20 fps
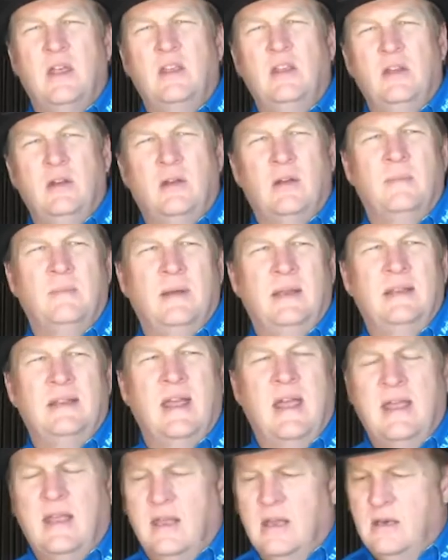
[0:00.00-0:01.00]
that you can be
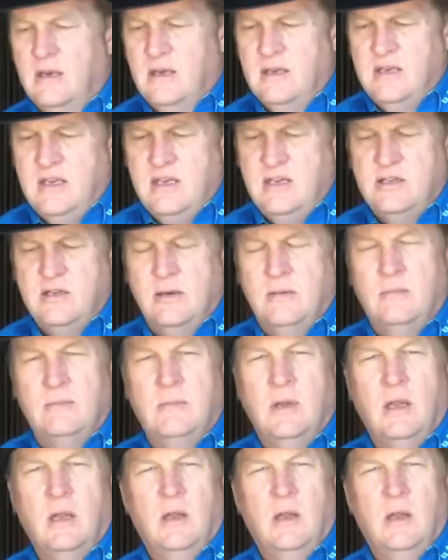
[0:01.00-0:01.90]
taken to teach them